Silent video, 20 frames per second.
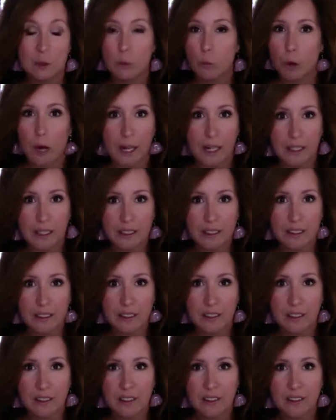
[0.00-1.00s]
What?
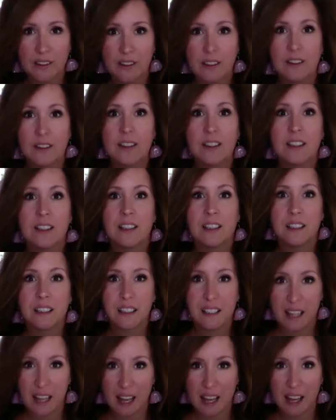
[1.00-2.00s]

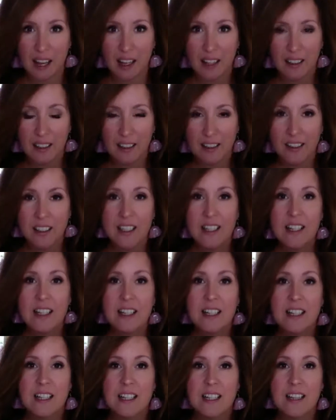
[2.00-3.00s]
Yeah.
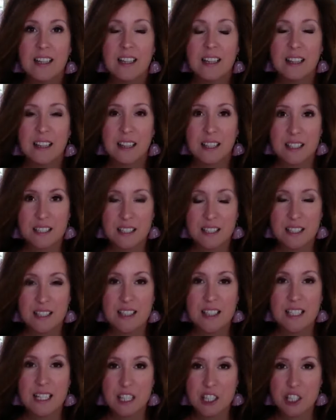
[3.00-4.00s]
This is
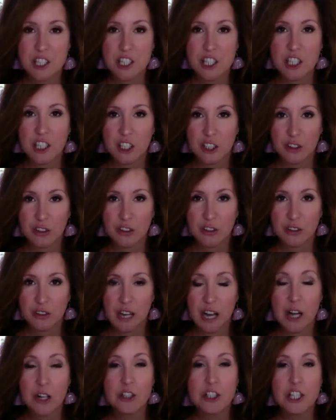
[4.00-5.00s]
teaching you
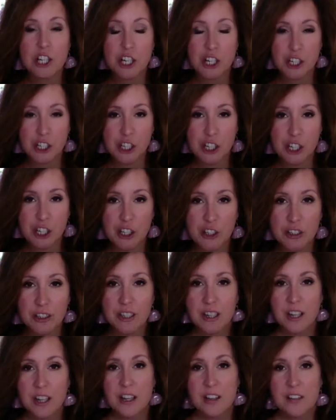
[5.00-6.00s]
how to
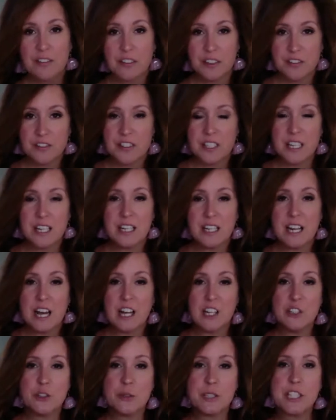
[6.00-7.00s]
earn
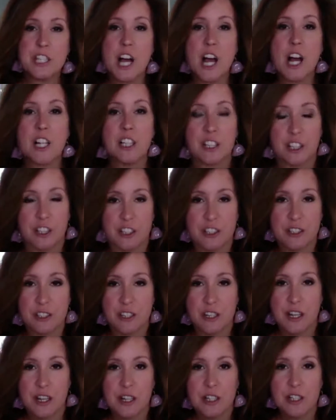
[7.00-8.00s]
$1,500
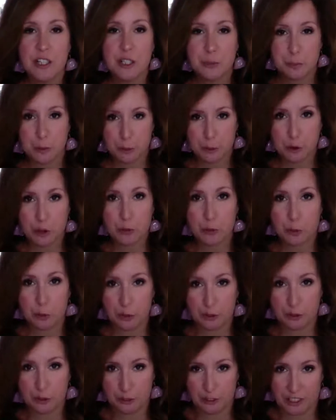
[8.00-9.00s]
to build your
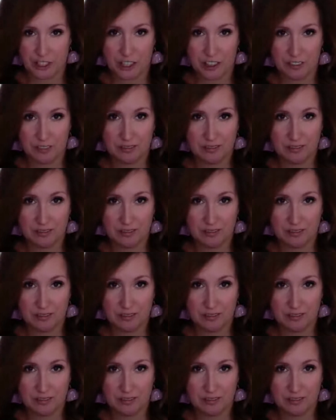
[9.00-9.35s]
portfolio.